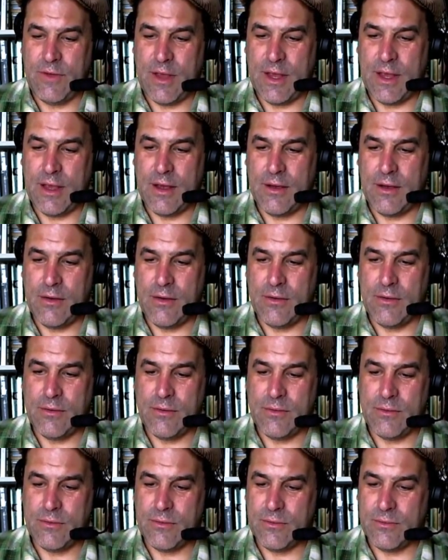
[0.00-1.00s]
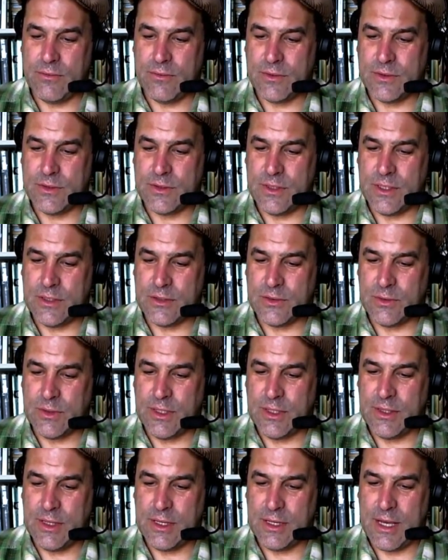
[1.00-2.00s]
down. Is
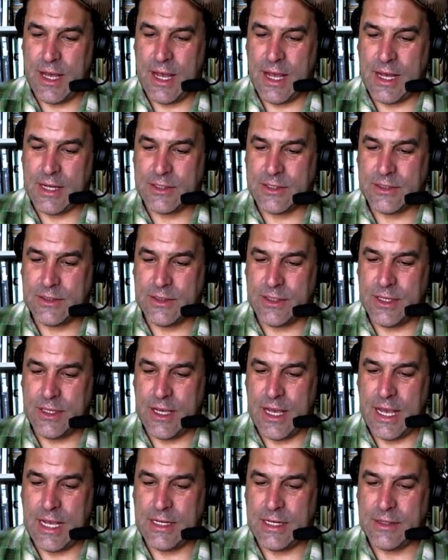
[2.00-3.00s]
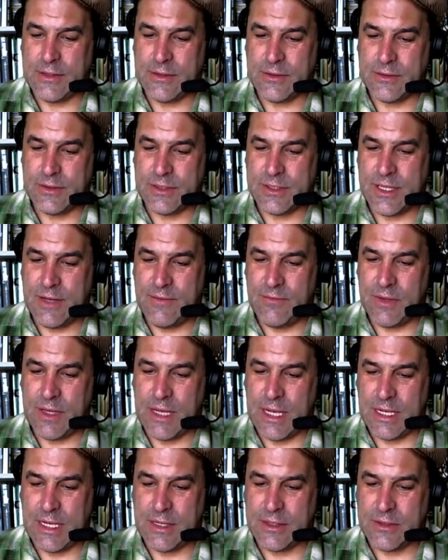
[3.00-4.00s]
there anything actually
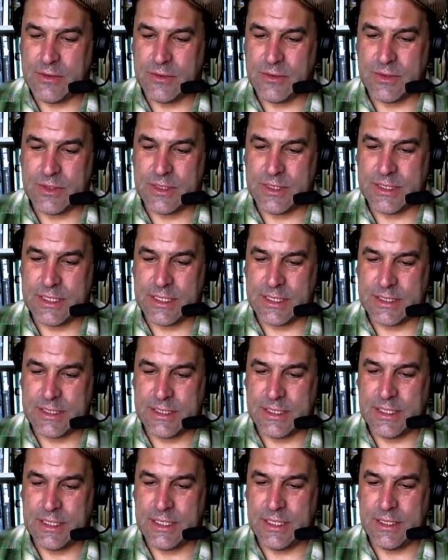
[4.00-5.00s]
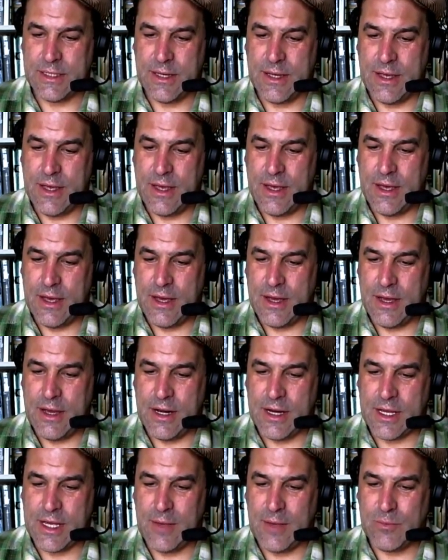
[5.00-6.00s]
$870, $860?
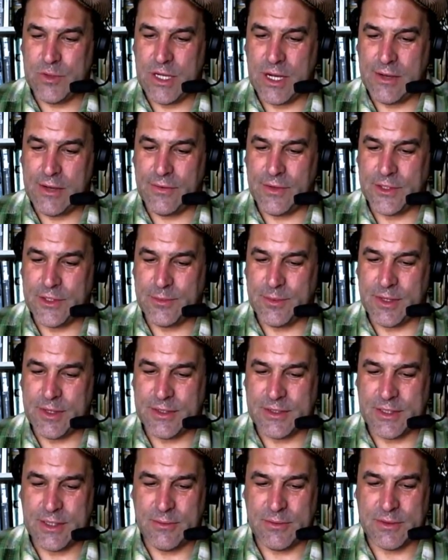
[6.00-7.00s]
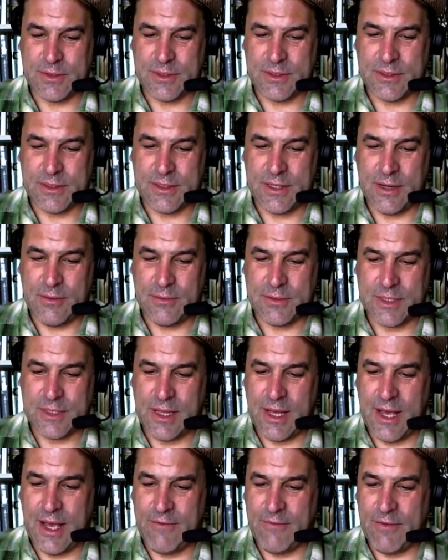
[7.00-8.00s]
And I keep checking these because I was
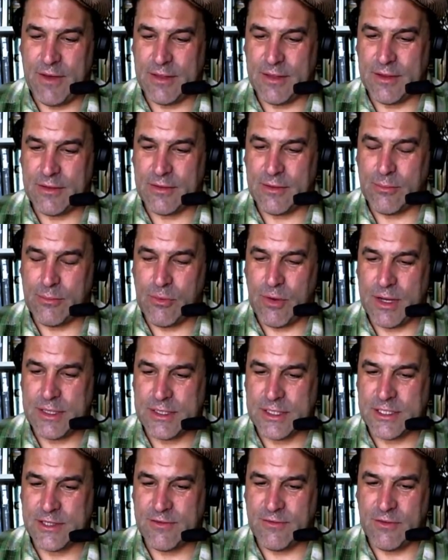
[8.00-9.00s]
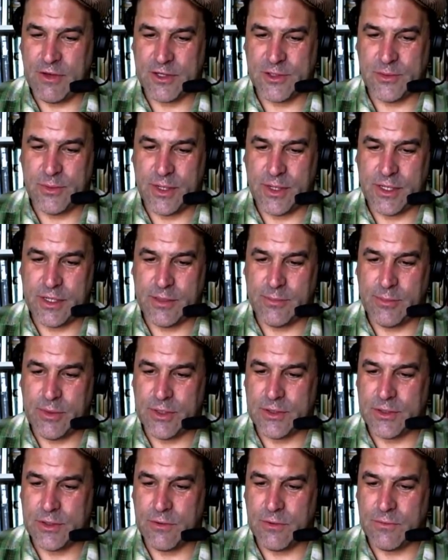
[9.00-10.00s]
laughing that the prices fluctuated a
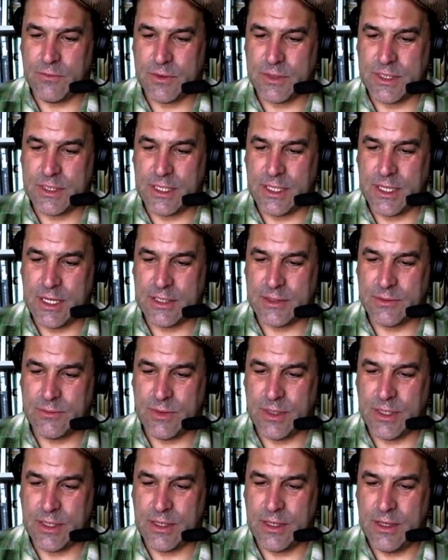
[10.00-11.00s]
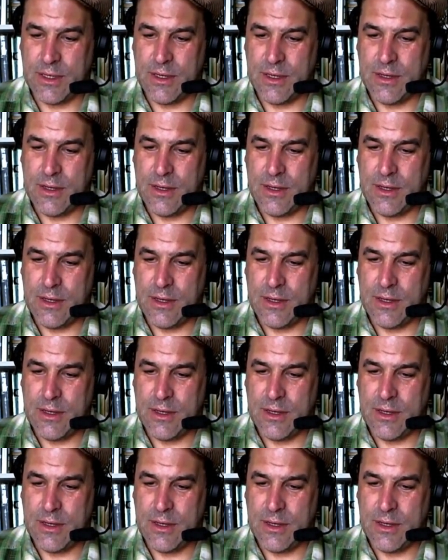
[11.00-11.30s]
bunch over CES week.